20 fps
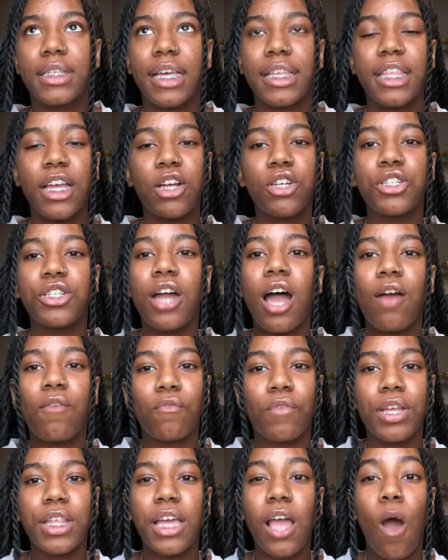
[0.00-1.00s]
Like there's
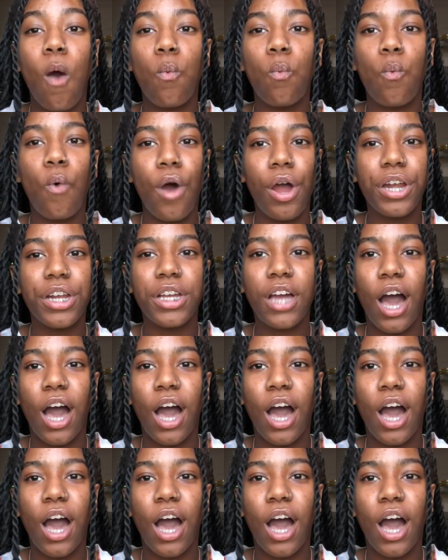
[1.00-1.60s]
not really a one